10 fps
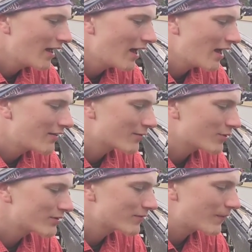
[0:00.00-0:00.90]
Uh, that
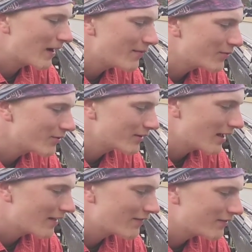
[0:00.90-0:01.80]
was in Freiburg,
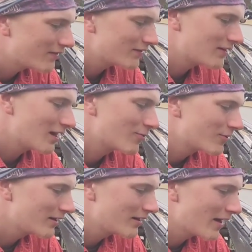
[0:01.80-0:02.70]
and there
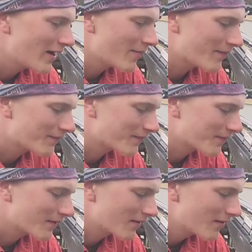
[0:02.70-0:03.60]
we um,
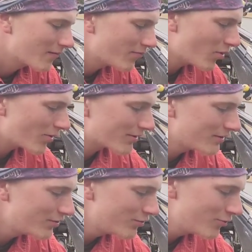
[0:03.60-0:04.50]
bought a
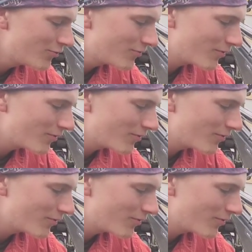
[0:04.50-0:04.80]
new